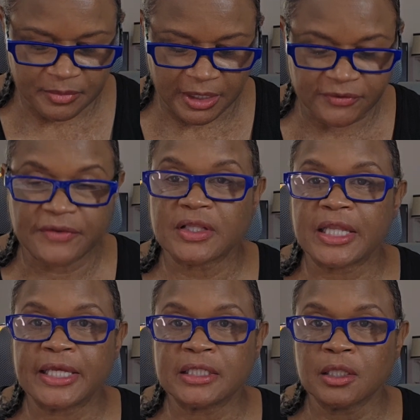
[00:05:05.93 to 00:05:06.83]
I've got the
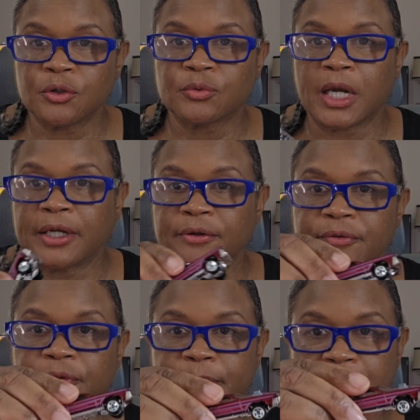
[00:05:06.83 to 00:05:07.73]
Lay-In
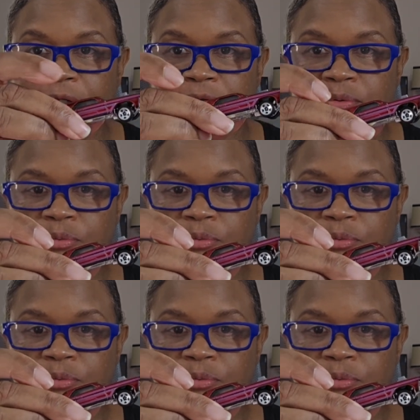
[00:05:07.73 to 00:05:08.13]
Lowrider, the pink